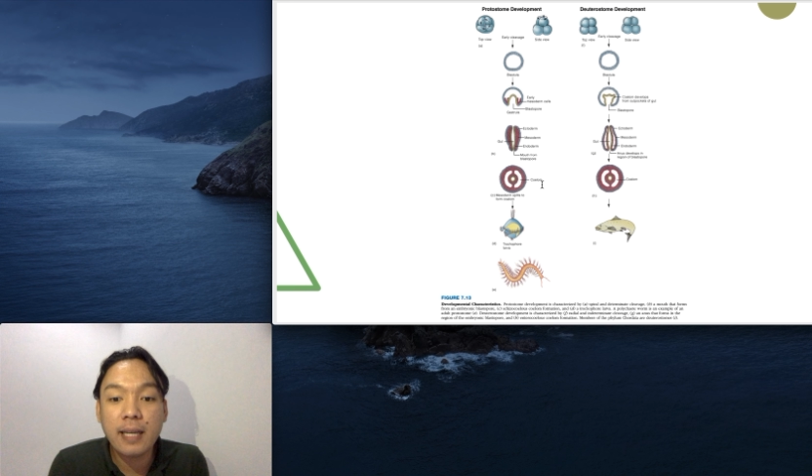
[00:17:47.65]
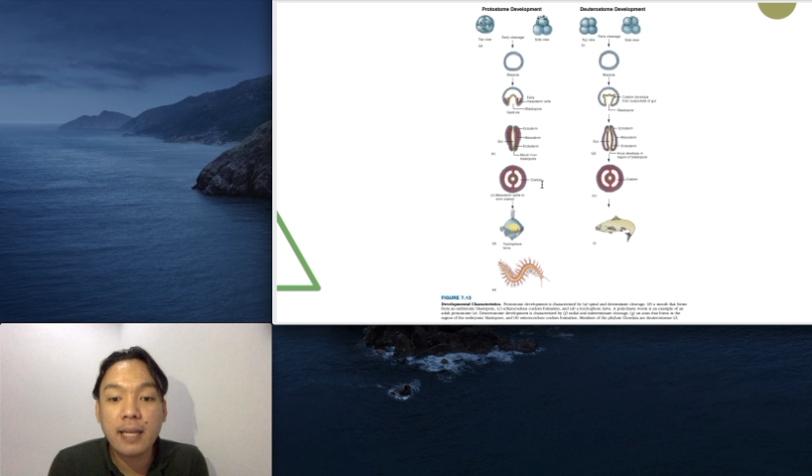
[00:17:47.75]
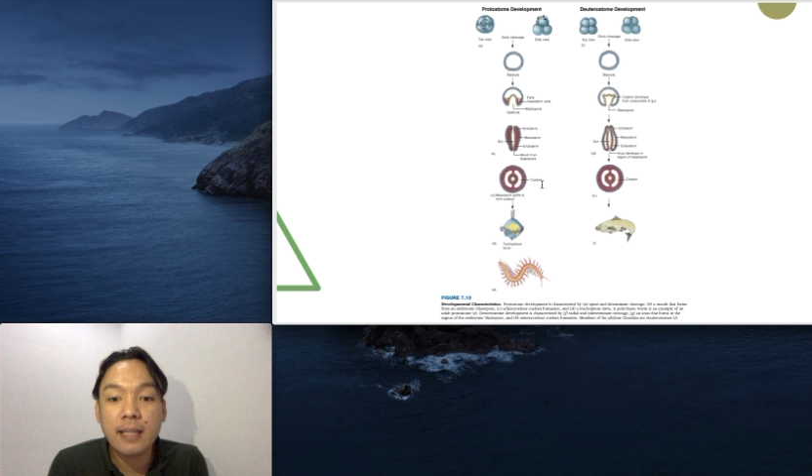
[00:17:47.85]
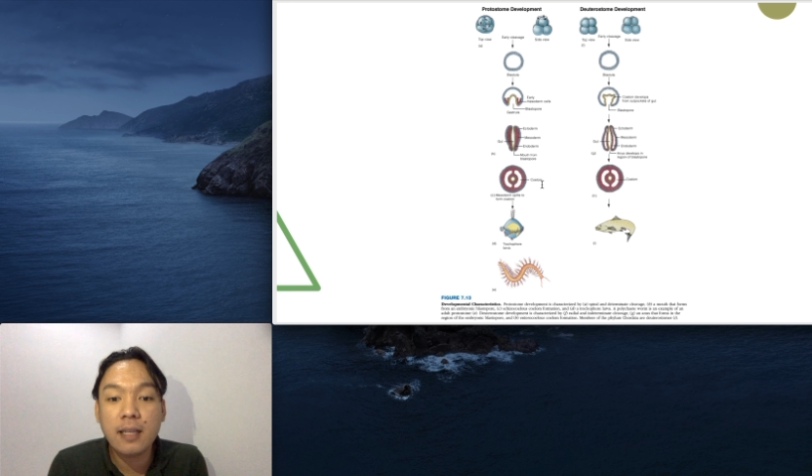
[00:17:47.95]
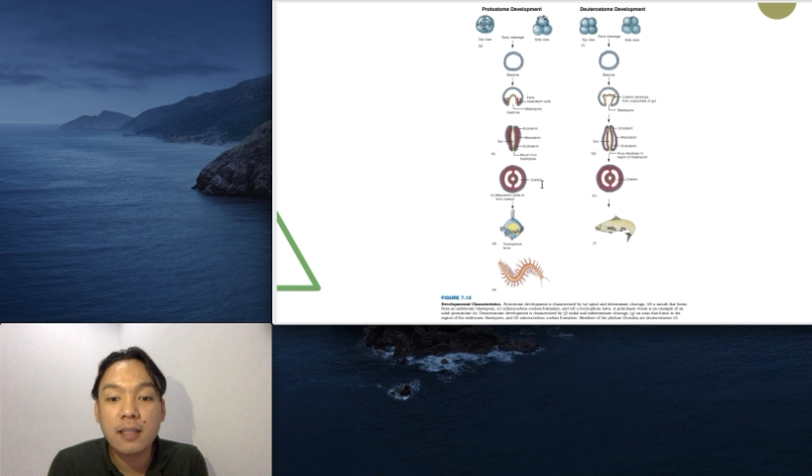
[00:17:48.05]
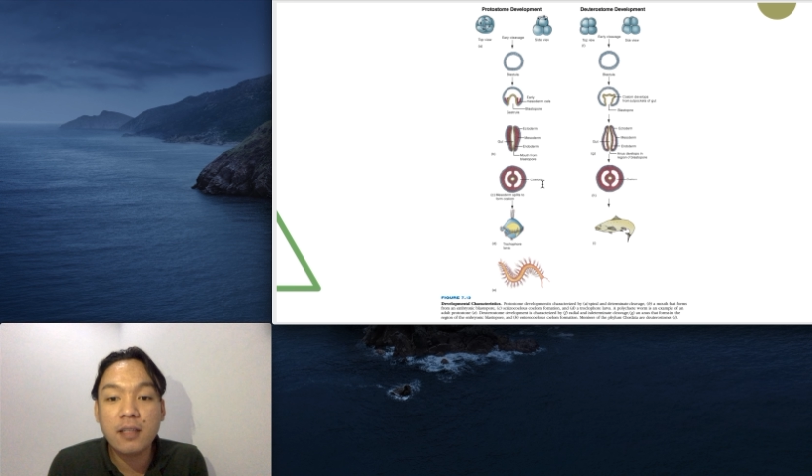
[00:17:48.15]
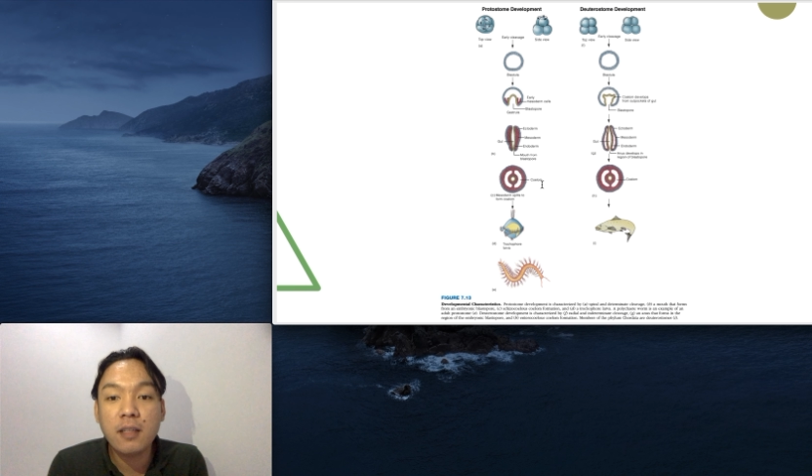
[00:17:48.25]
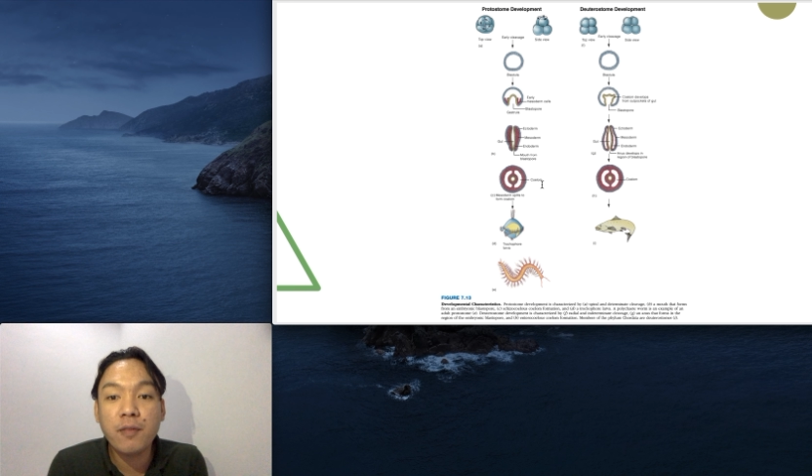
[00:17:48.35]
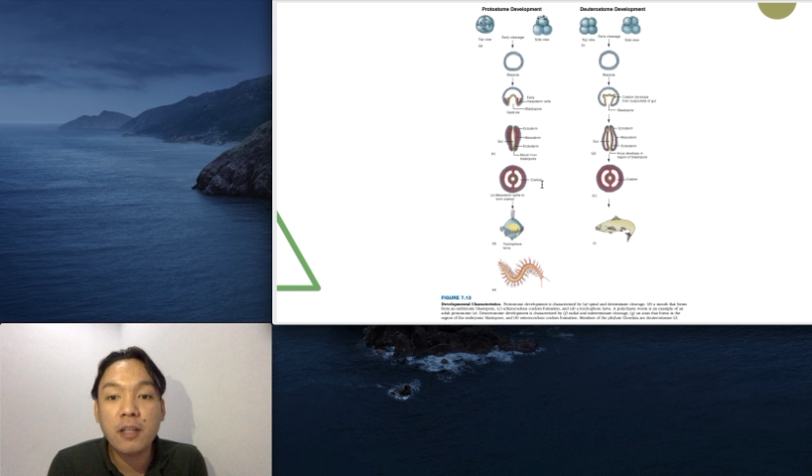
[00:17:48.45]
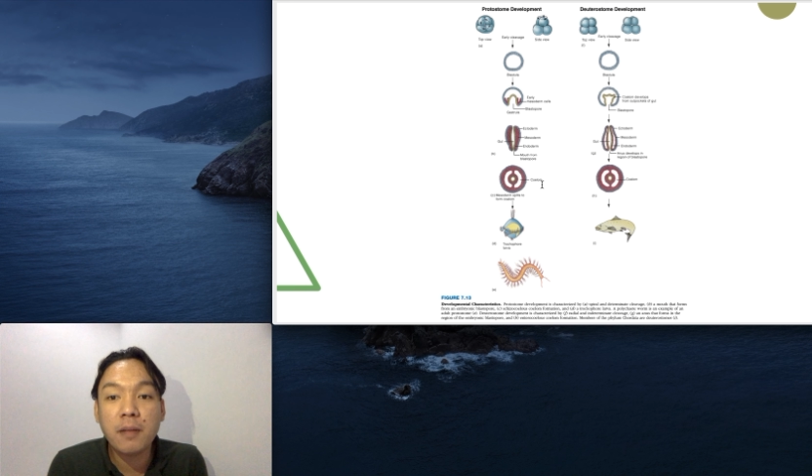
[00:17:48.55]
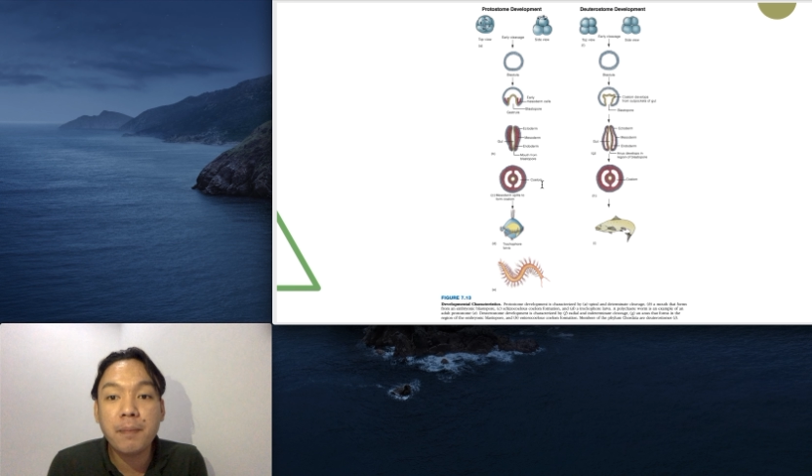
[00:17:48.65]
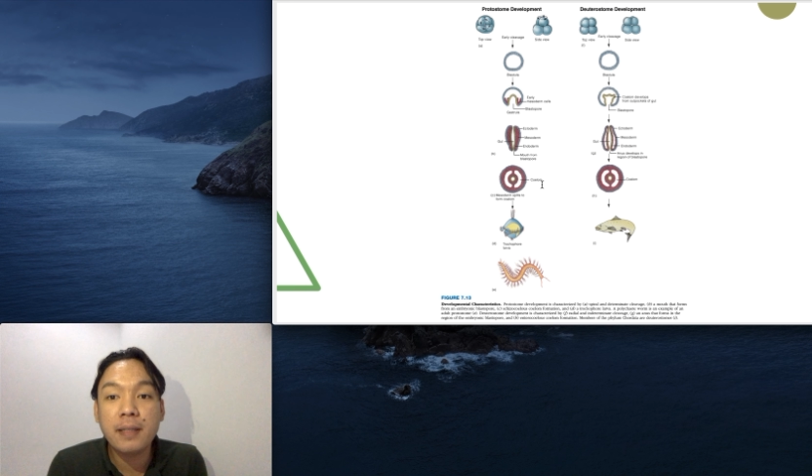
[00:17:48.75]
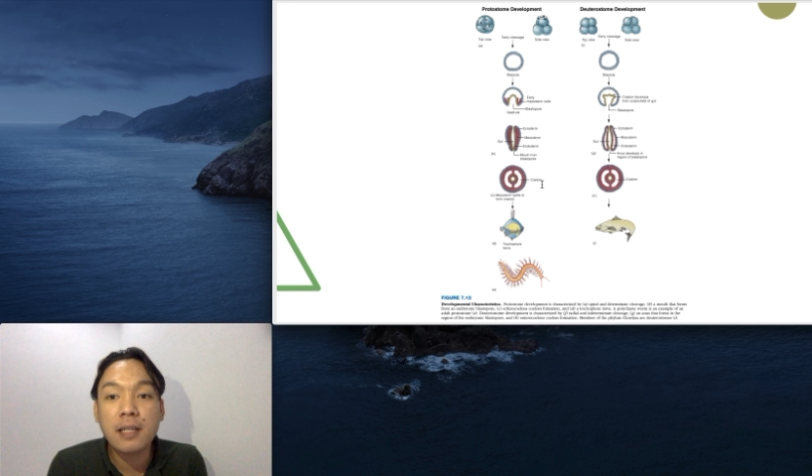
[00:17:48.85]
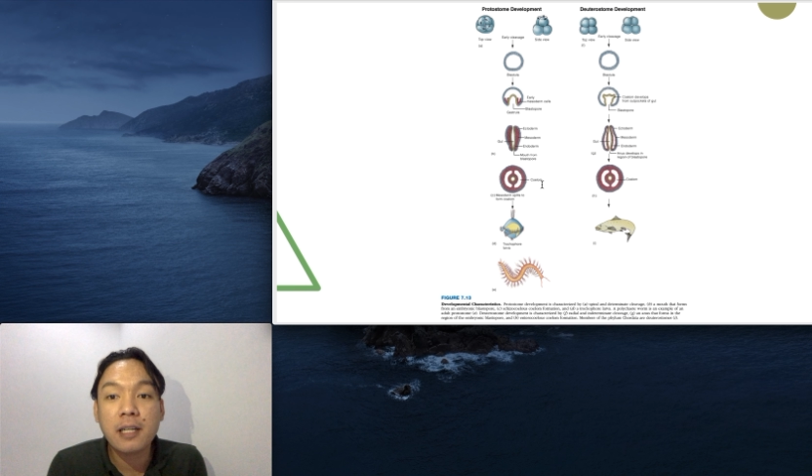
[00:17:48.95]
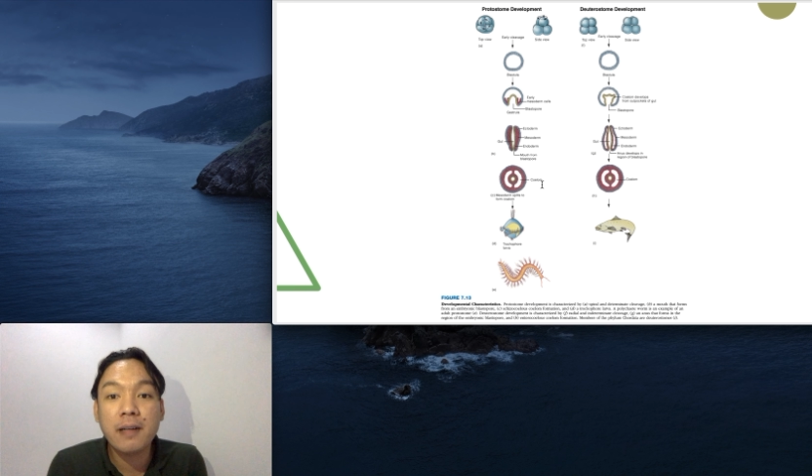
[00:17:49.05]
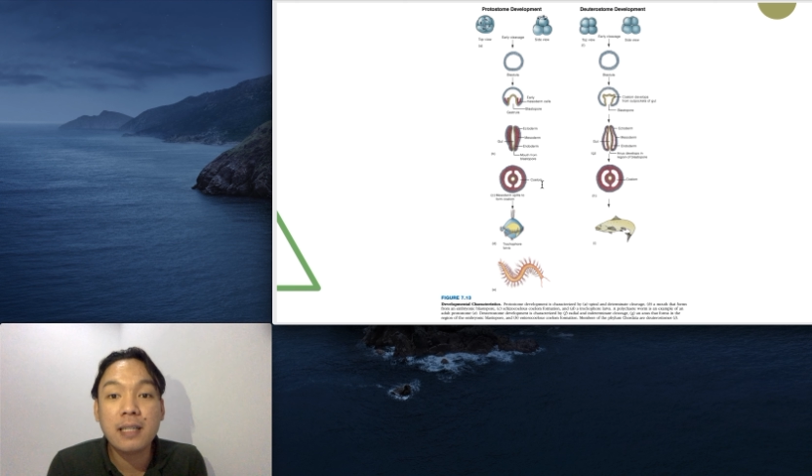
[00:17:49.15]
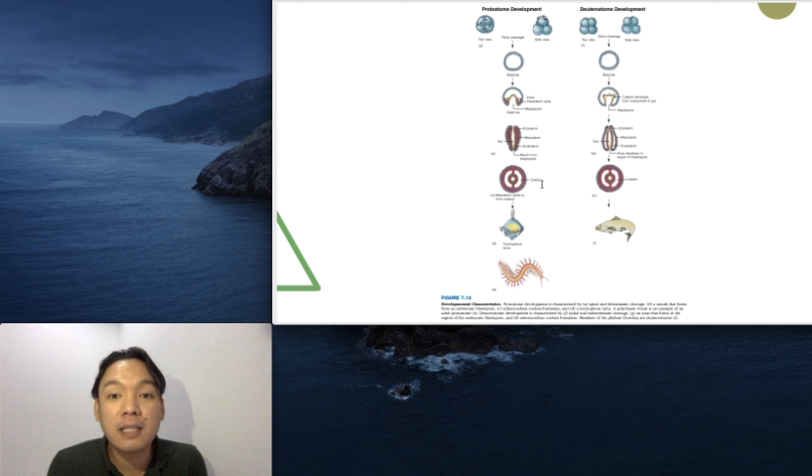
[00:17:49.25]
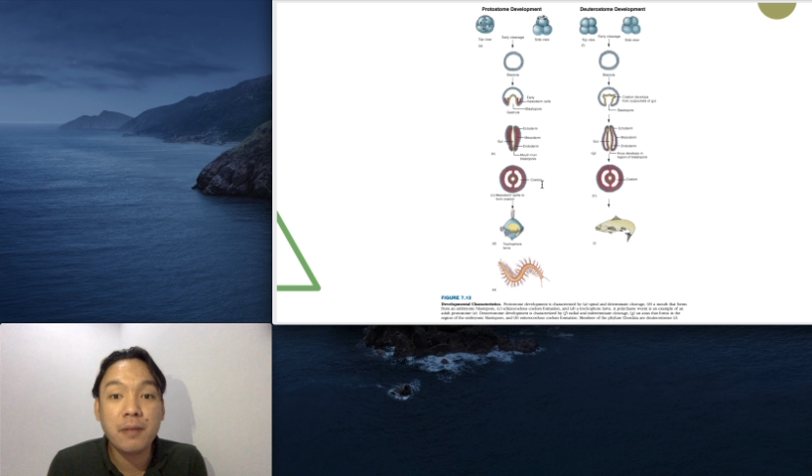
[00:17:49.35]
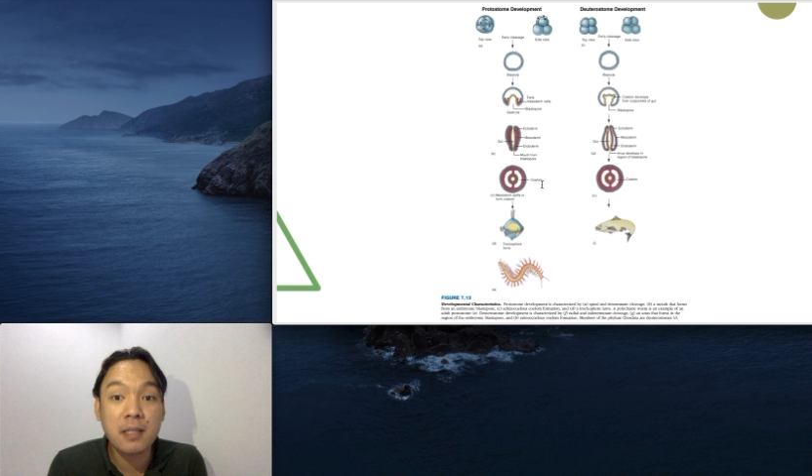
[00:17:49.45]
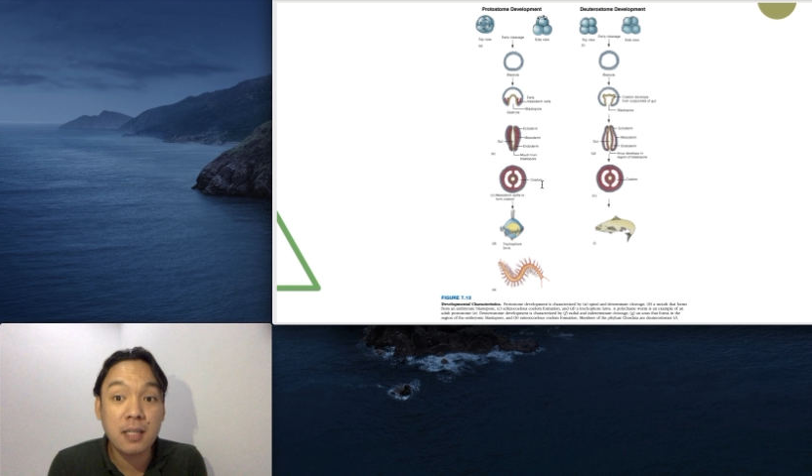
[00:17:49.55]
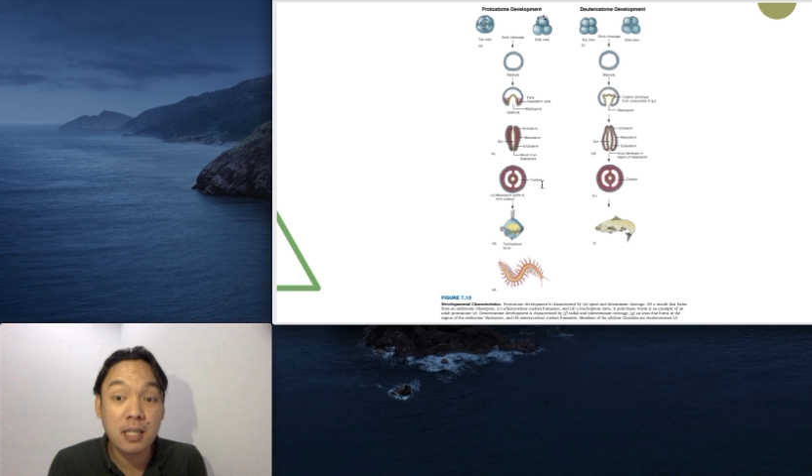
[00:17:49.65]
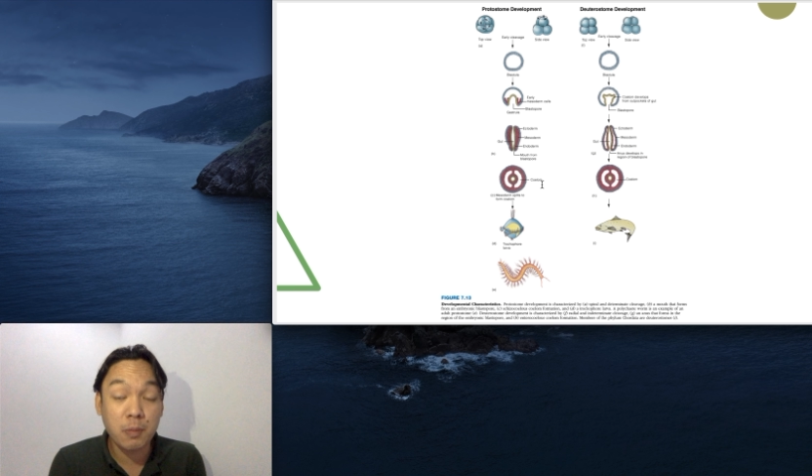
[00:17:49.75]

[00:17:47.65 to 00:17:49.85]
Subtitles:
and the developmental characteristics